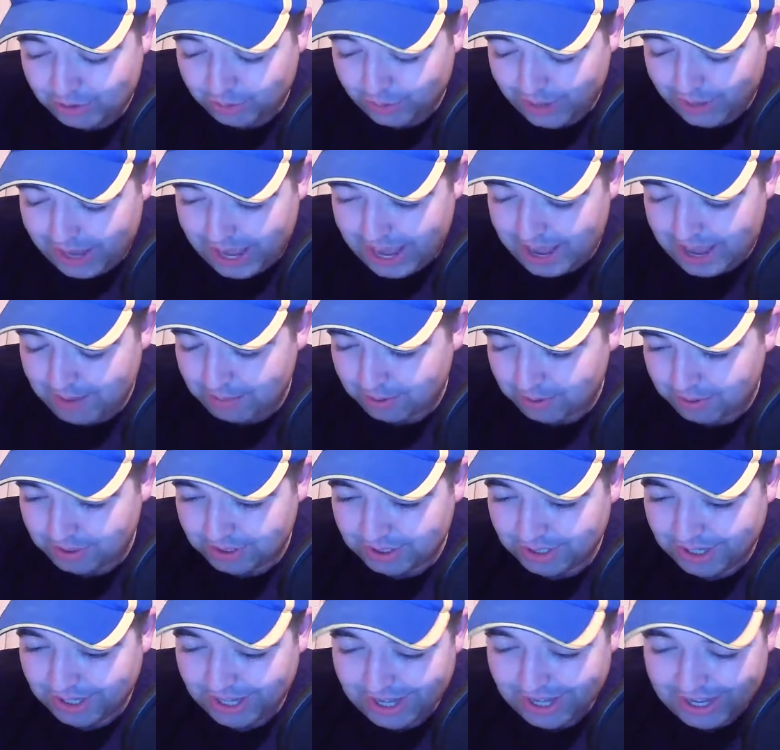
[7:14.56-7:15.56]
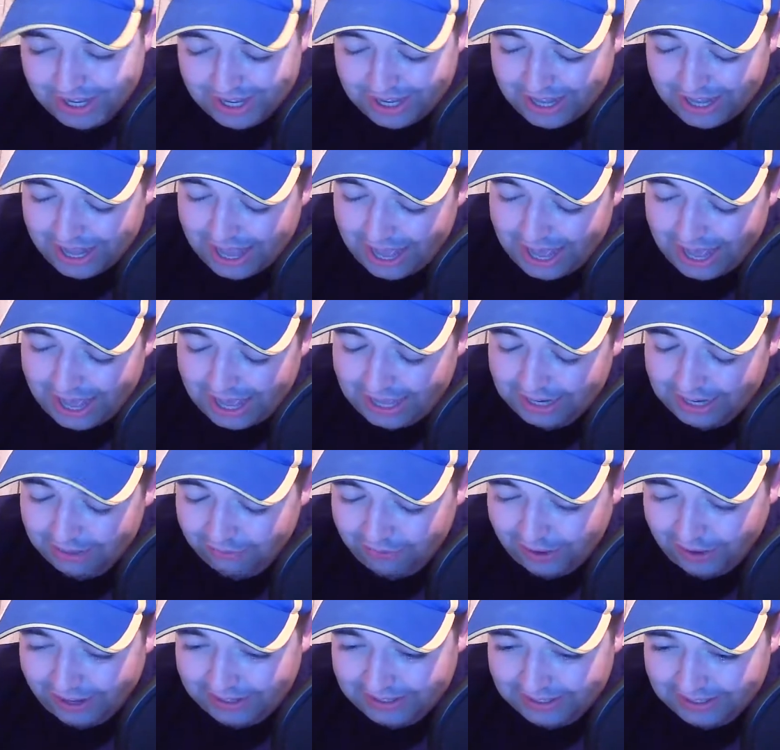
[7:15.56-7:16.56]
way, but the
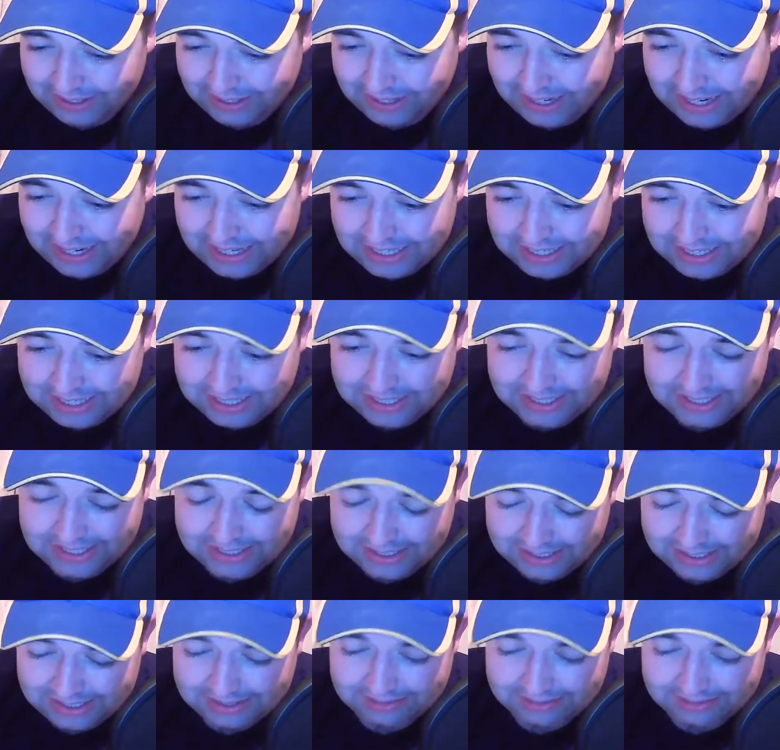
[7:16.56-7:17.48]
fact that it is,